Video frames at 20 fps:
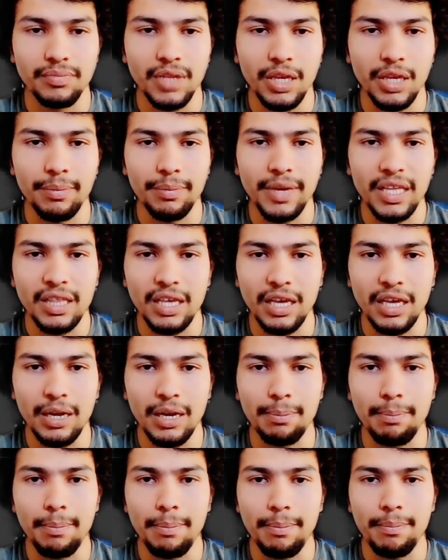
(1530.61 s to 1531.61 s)
image
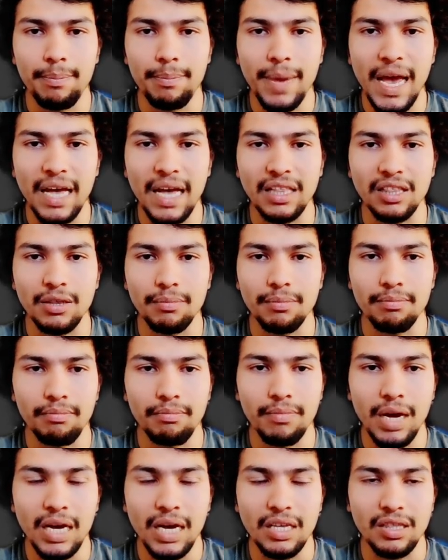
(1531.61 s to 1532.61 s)
in batch
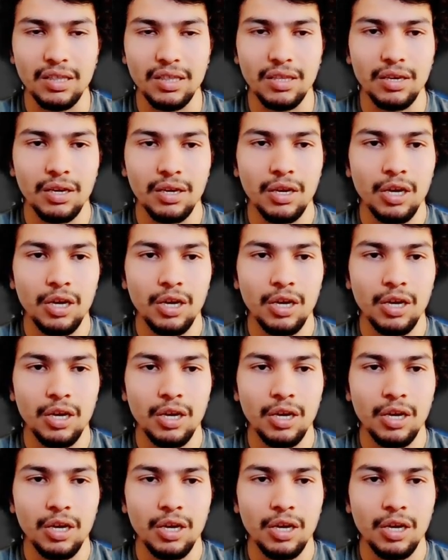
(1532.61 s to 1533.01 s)
mask.